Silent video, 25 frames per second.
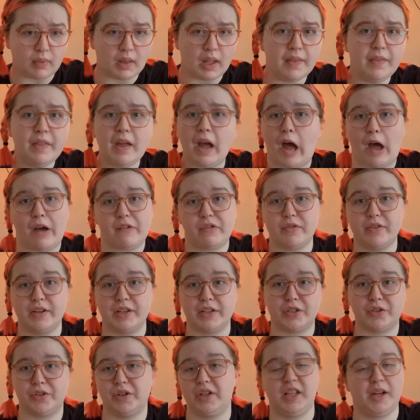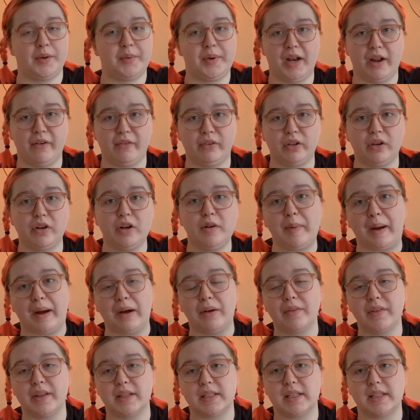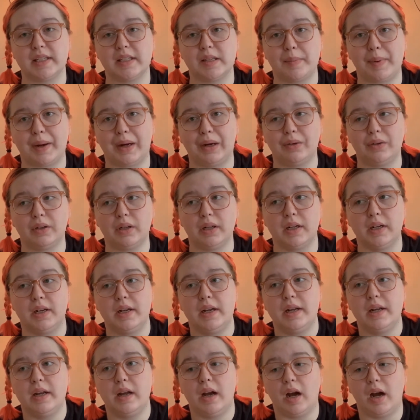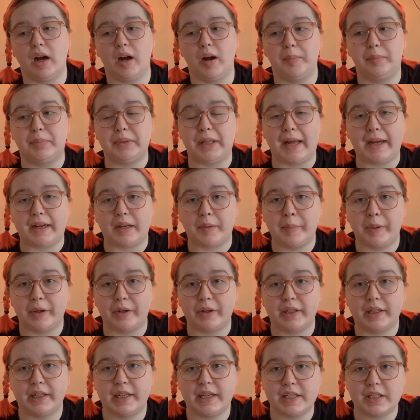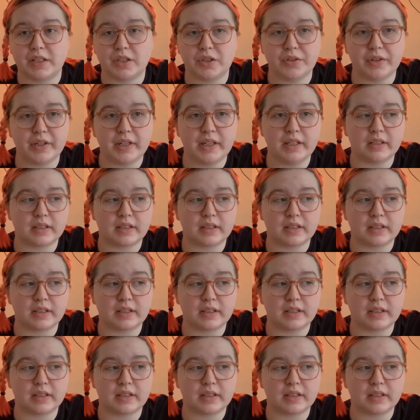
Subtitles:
the half of history that we never learn about. This is about Black American history.